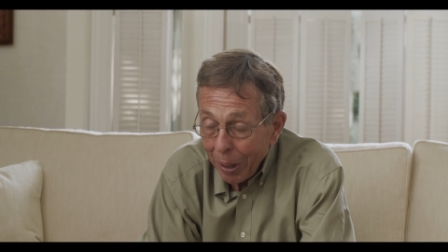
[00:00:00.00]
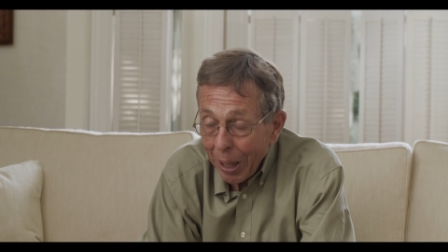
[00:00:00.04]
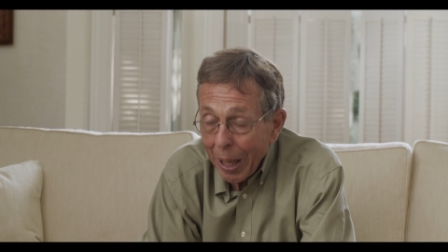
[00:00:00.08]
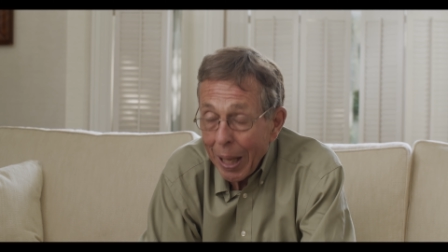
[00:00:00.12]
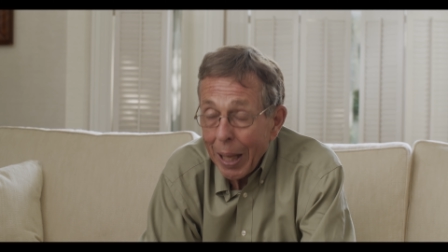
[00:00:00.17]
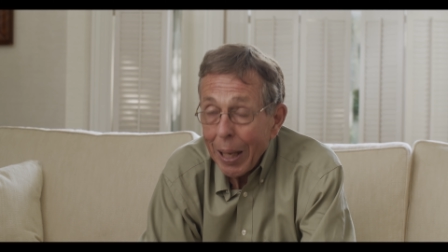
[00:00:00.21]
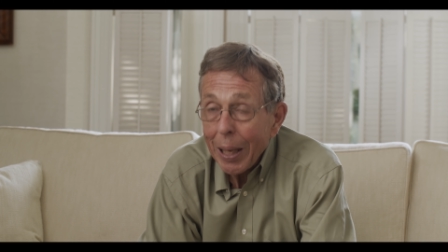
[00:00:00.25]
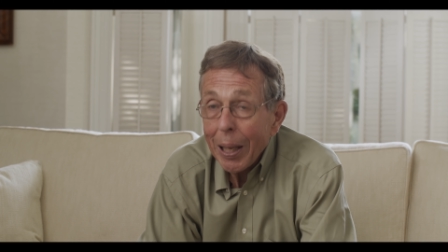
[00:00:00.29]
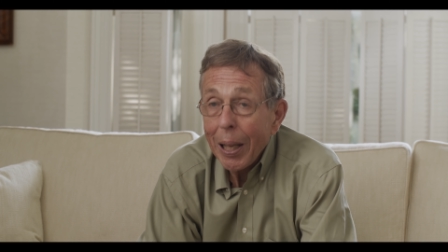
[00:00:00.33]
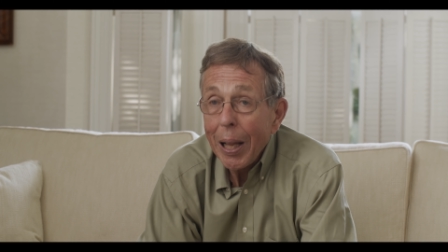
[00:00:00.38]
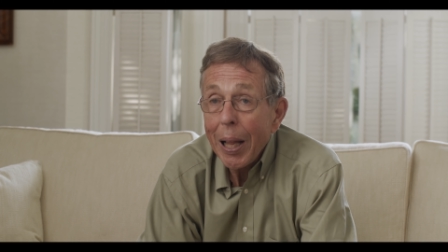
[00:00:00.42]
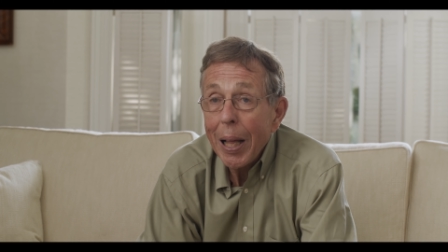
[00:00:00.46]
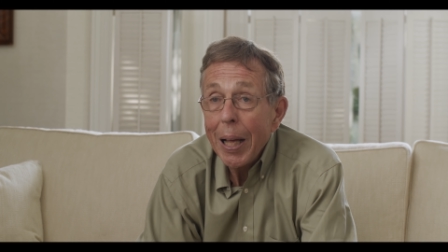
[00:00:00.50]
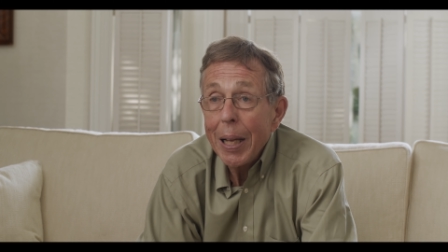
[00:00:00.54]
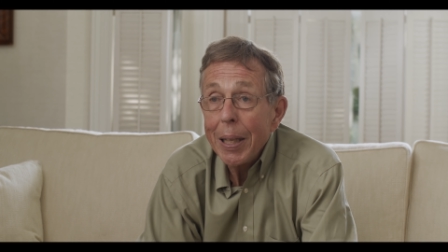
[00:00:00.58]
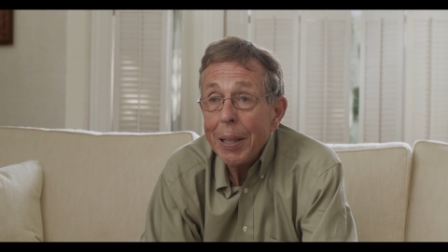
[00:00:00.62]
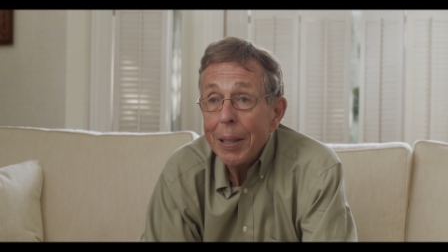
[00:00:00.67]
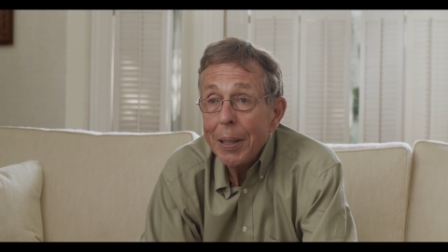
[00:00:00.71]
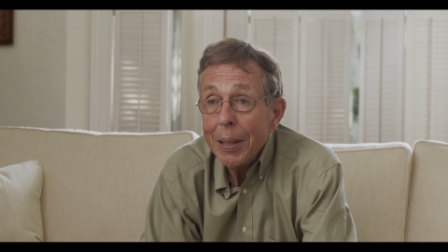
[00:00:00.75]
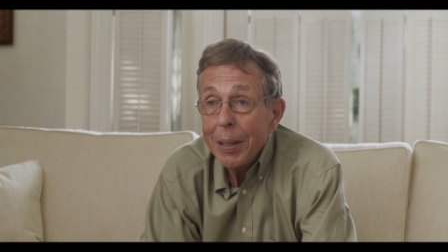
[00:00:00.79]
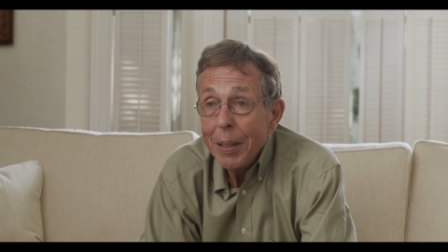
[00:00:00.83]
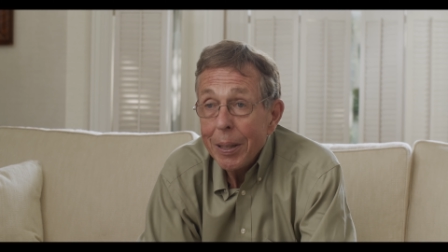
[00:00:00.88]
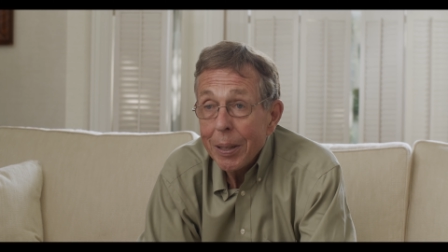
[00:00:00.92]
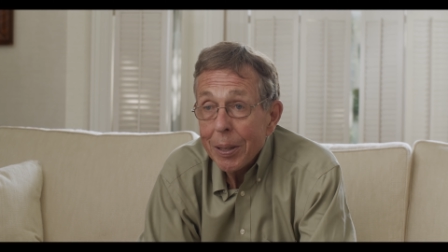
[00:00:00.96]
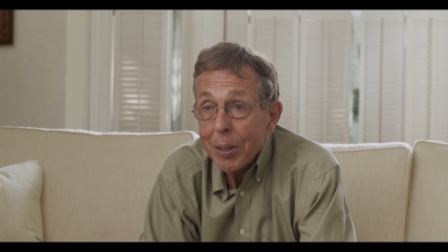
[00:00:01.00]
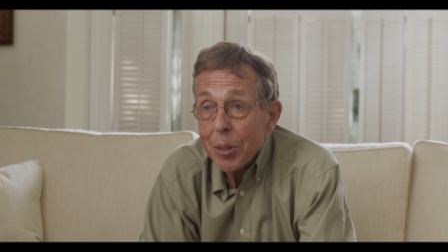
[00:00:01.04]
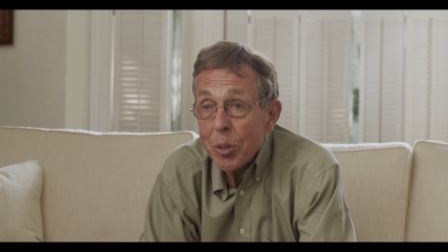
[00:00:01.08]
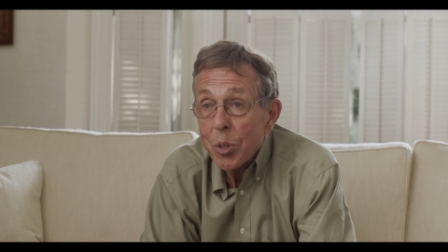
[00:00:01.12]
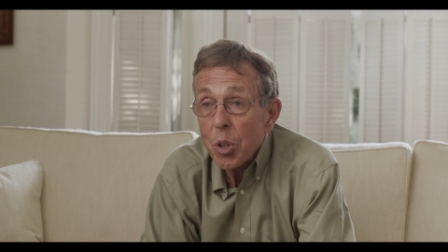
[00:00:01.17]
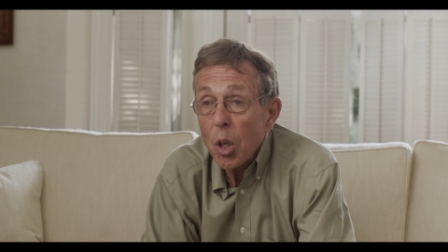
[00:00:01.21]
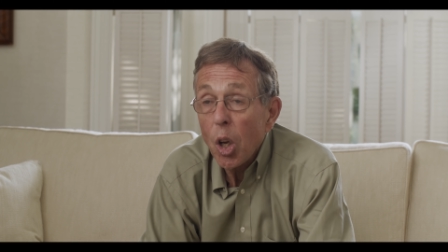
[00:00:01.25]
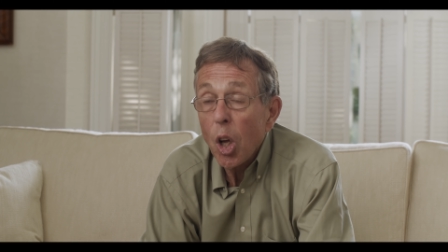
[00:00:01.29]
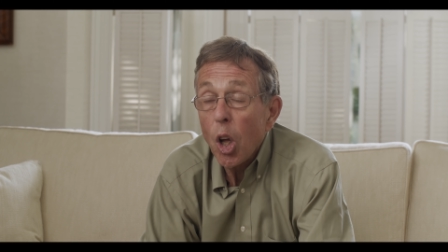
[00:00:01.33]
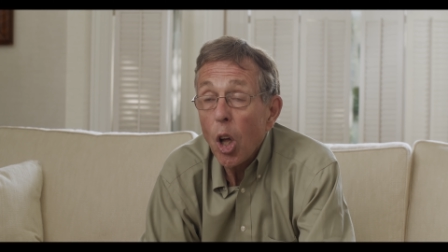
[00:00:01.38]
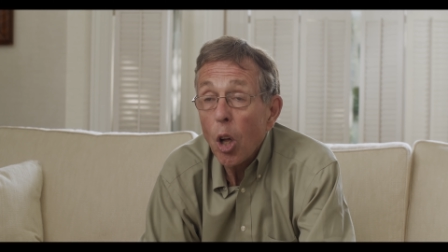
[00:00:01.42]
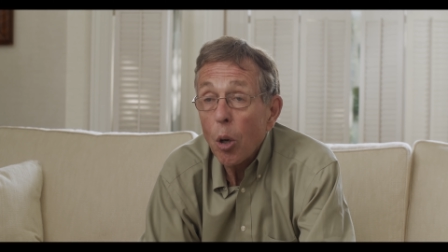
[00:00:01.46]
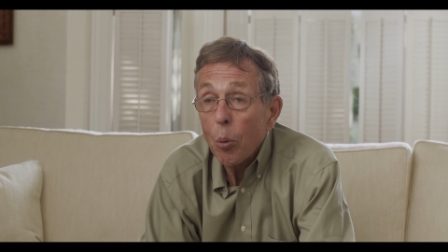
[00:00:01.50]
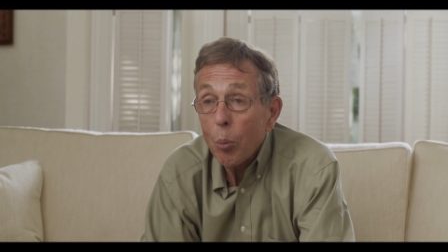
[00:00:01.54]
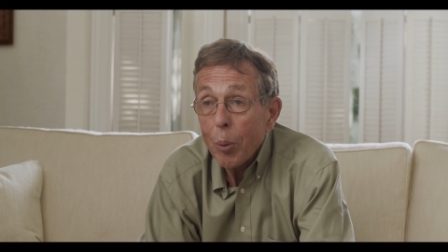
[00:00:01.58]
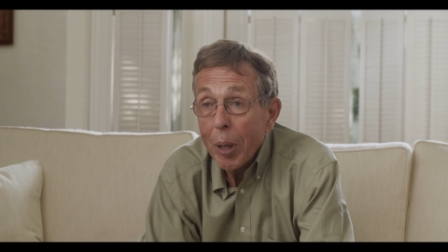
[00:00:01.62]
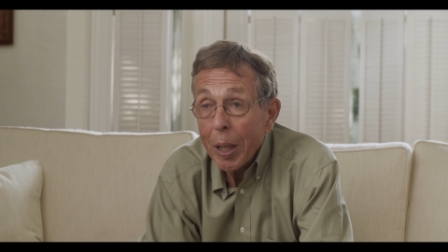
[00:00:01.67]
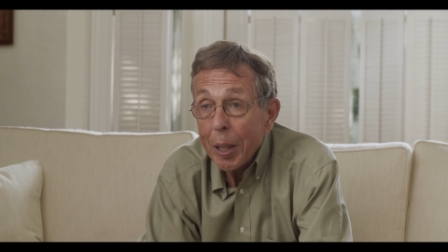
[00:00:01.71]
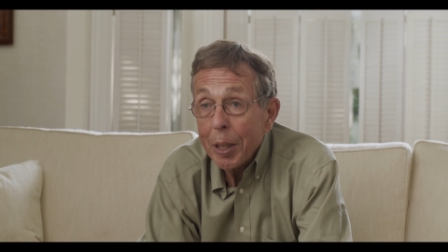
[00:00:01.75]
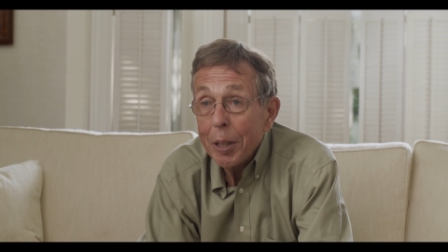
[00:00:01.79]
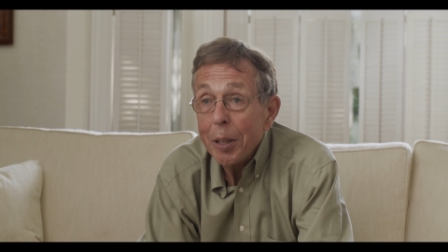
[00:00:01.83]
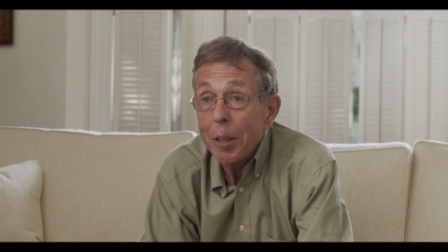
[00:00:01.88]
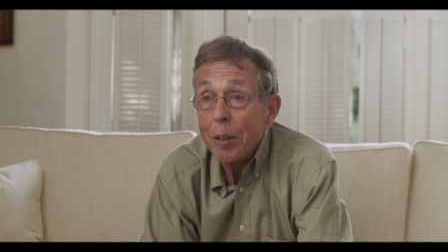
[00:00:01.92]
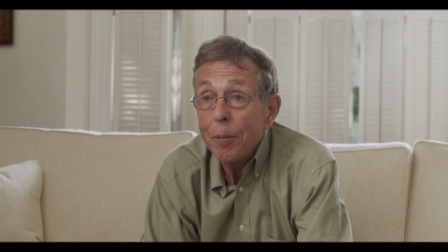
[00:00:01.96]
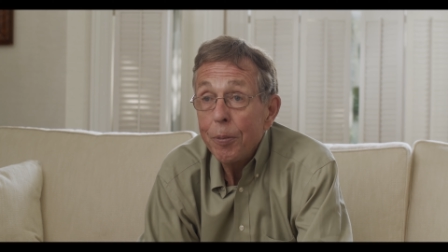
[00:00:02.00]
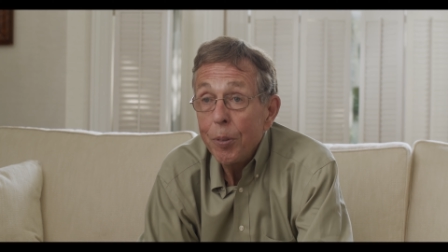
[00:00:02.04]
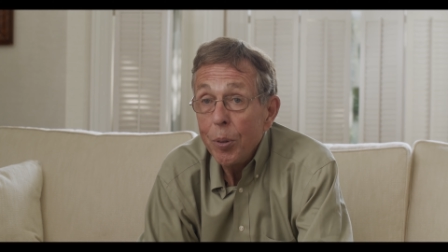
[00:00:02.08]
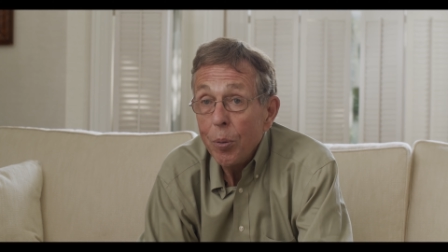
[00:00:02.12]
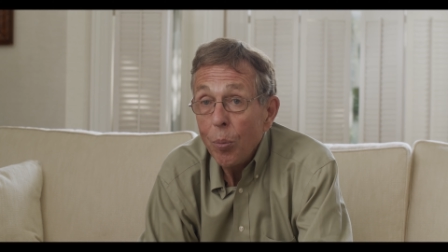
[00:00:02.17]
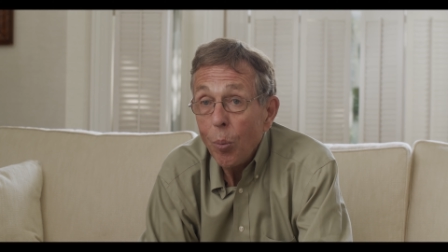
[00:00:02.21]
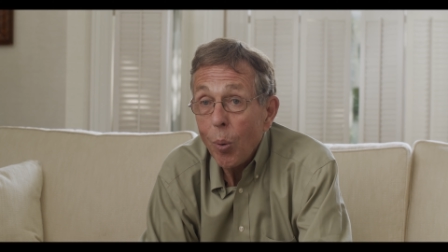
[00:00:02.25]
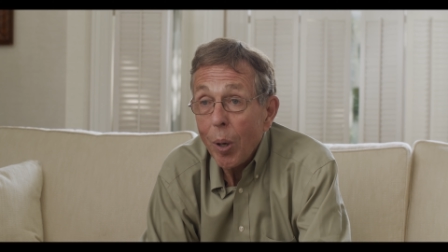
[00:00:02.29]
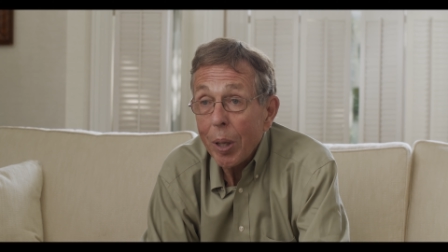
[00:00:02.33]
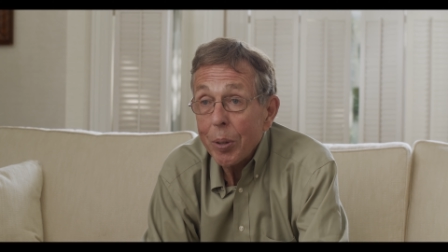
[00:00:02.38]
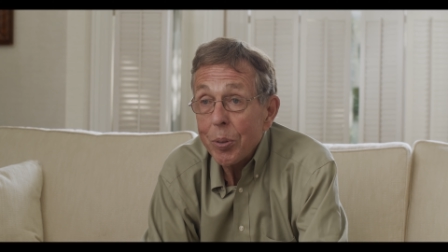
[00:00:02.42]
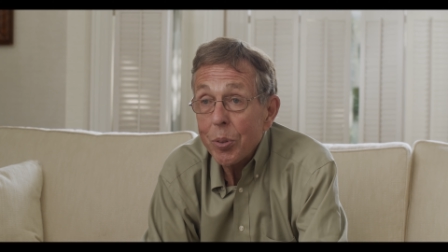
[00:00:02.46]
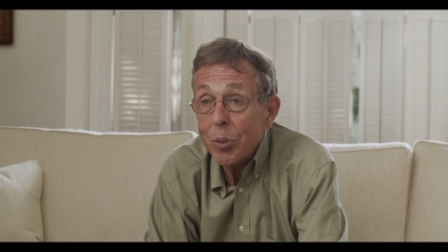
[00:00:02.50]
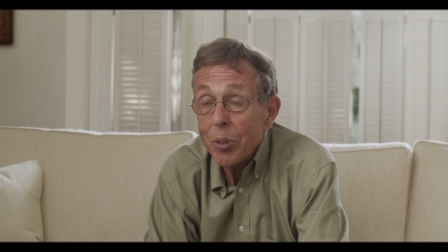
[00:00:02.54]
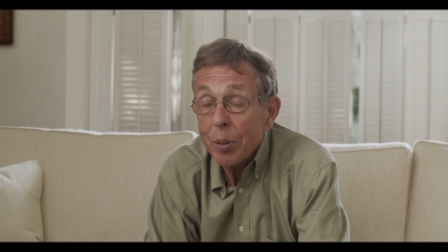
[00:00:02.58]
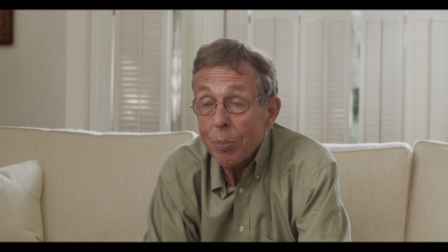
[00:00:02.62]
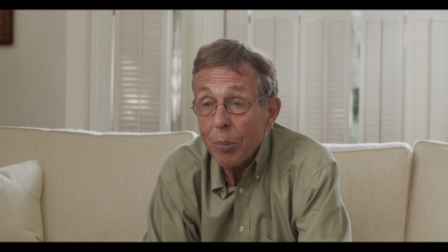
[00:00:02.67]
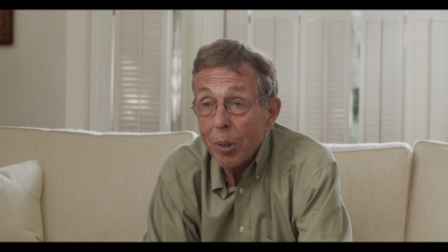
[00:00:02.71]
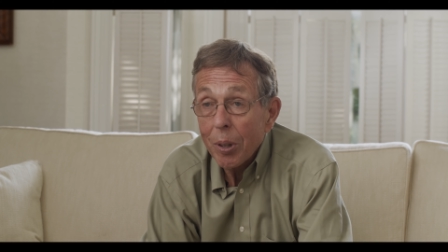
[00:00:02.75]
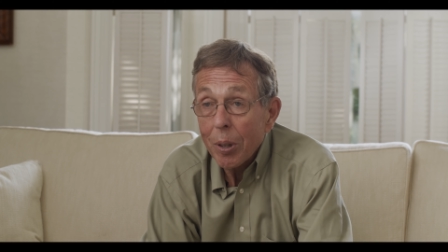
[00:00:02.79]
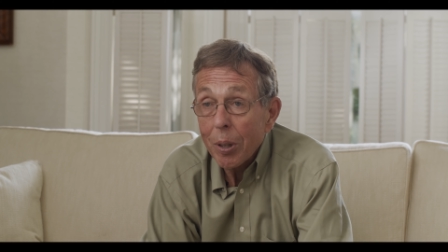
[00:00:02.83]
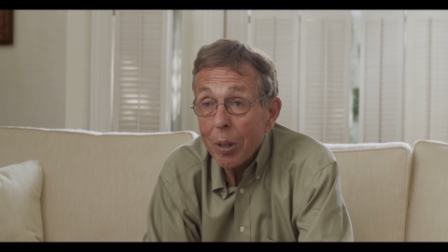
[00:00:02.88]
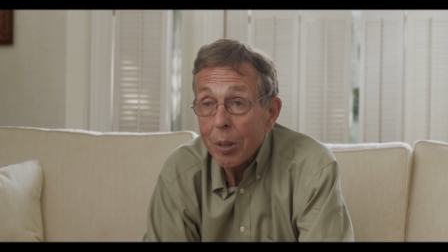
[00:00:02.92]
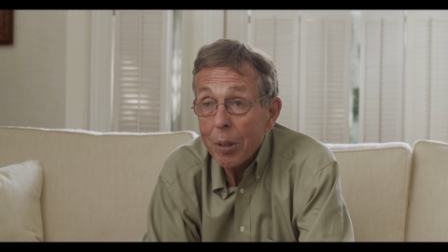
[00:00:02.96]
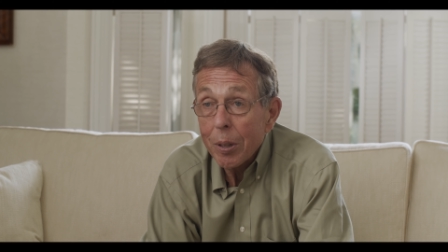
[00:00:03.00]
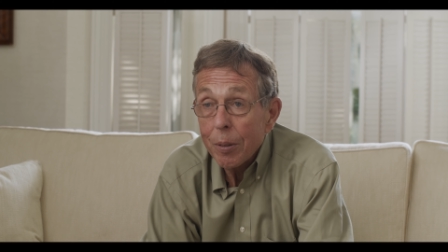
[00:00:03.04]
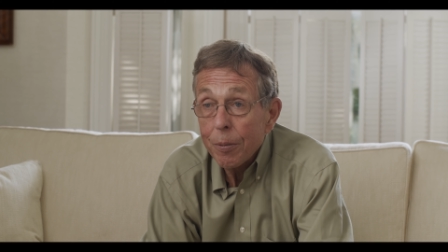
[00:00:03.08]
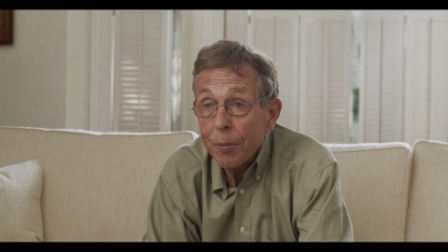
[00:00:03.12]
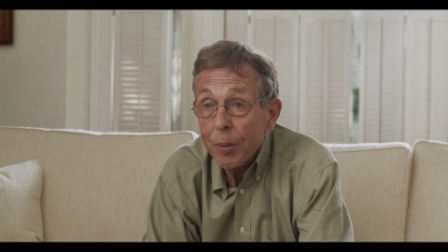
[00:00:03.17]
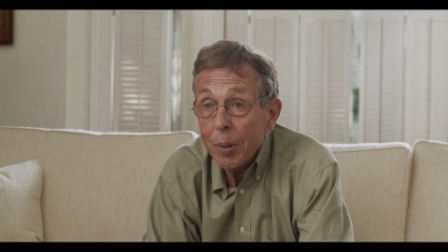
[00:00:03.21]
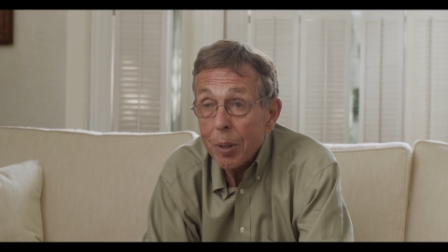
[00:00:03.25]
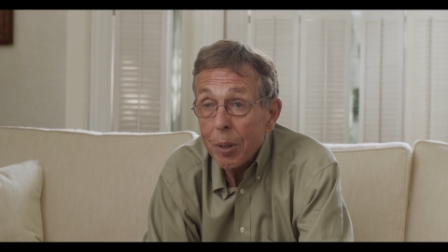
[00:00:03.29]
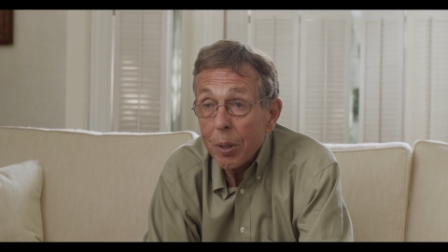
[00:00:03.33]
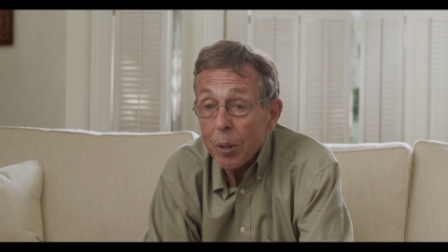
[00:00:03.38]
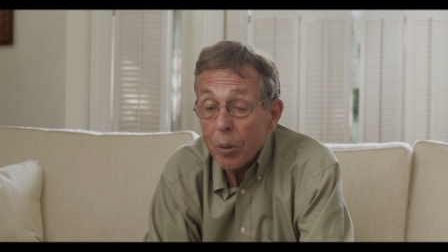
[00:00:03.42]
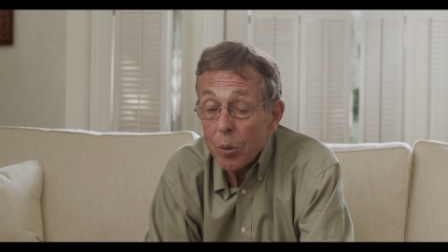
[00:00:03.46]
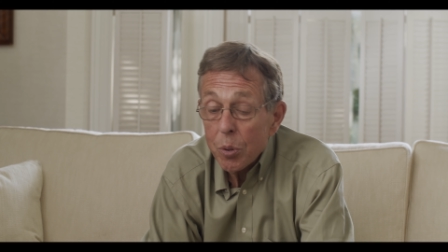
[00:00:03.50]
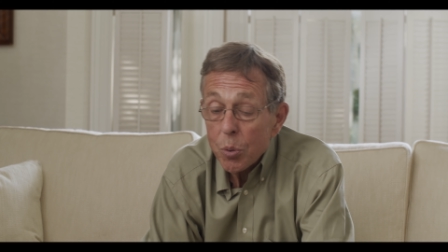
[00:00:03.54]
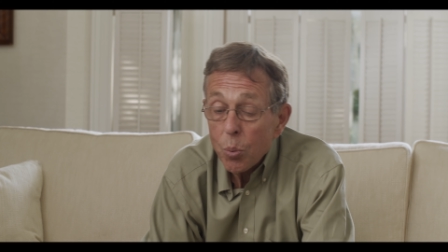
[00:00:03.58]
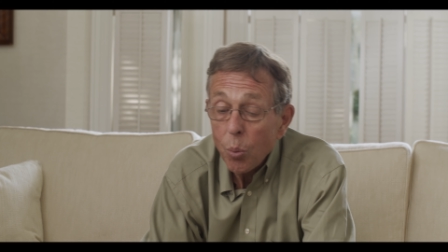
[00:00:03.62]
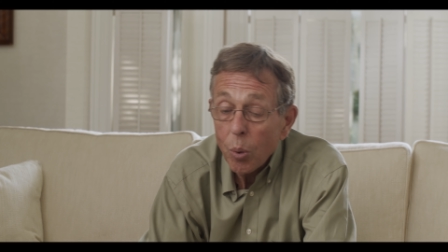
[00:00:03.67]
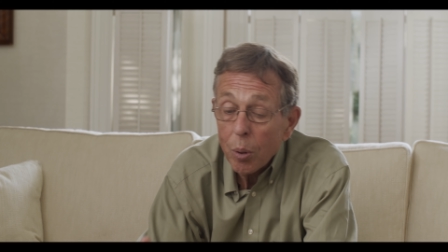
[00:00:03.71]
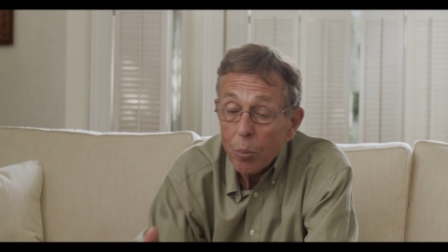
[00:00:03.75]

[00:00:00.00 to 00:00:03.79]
plot line is already if you watched some earlier videos.